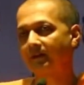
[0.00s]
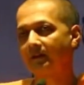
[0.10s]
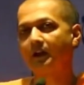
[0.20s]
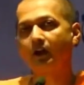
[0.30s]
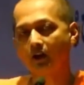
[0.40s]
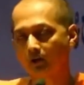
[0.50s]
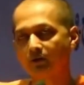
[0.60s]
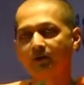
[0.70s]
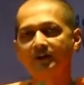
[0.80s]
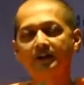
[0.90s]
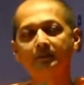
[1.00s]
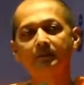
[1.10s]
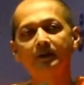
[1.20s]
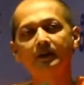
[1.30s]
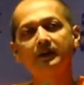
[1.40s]
We had gone to visit him.
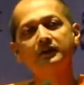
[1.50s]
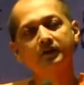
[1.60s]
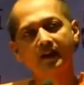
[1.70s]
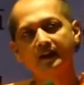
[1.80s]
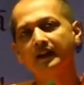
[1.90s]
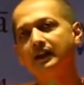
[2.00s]
He was very